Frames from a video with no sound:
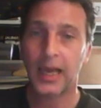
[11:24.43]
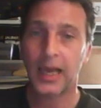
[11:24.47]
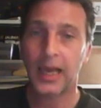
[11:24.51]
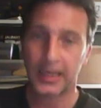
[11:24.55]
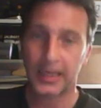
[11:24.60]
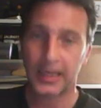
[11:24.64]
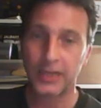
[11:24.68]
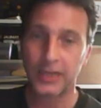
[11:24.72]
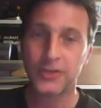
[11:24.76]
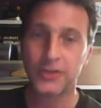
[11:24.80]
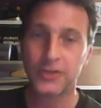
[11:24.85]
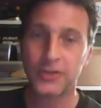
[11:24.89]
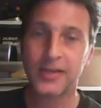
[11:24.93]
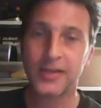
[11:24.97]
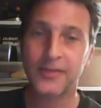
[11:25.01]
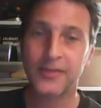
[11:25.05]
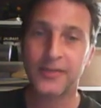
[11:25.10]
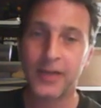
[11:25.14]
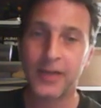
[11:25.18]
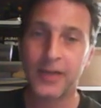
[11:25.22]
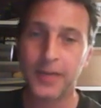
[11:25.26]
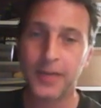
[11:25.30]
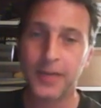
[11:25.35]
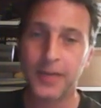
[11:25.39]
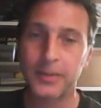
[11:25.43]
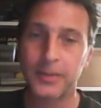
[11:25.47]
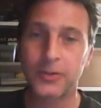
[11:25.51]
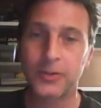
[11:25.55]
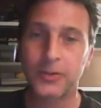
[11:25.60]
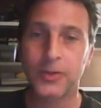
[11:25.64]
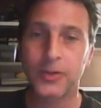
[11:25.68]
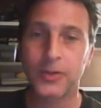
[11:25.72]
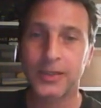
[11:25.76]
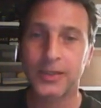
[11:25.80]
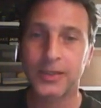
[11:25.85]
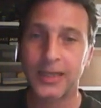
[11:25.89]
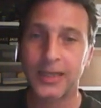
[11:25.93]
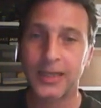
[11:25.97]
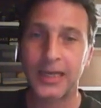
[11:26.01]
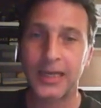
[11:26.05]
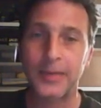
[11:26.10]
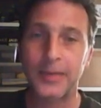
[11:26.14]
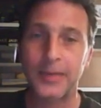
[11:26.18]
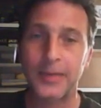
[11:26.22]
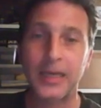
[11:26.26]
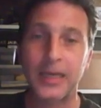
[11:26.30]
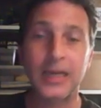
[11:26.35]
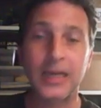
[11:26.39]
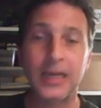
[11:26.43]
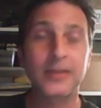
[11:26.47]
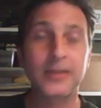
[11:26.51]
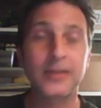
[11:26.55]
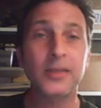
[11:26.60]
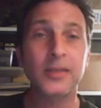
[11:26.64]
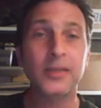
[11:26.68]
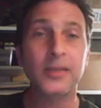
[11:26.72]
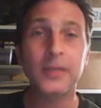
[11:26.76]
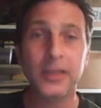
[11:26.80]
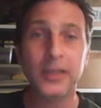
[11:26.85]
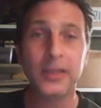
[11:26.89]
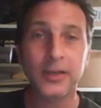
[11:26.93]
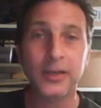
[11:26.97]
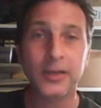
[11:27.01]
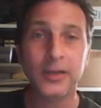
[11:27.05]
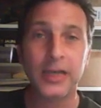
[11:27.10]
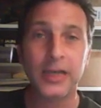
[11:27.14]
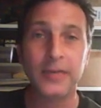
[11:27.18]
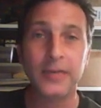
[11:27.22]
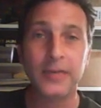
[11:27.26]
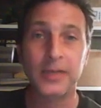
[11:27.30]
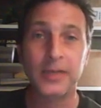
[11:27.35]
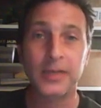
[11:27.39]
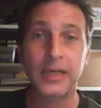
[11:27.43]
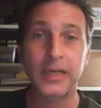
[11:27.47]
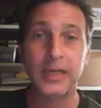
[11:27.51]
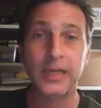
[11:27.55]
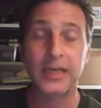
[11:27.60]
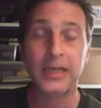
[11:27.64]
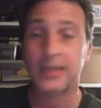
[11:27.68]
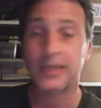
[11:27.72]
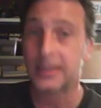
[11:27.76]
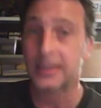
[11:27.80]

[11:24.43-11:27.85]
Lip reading: and get yourself a copy of Donut Dilemma and some of the other games that he has.